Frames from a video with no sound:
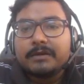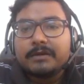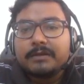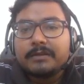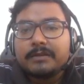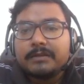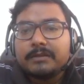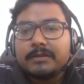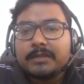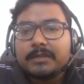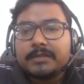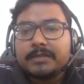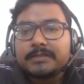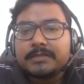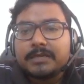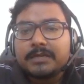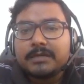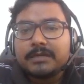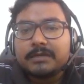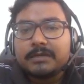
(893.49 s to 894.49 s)
Let
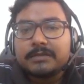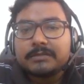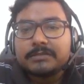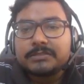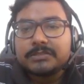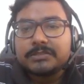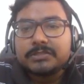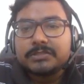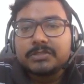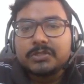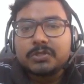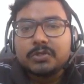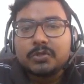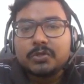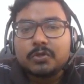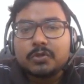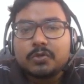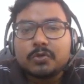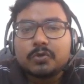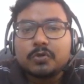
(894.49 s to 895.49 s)
us
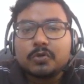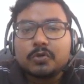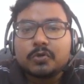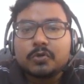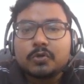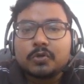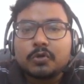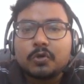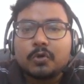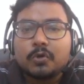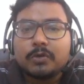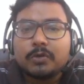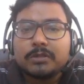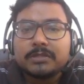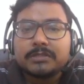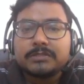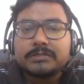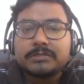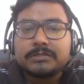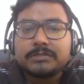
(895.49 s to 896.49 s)
call
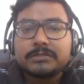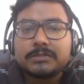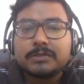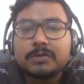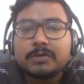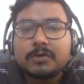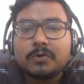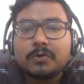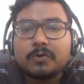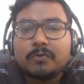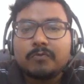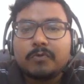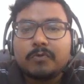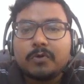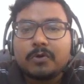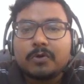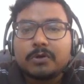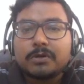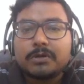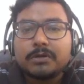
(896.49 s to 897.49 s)
this
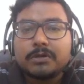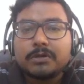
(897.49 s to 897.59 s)
walk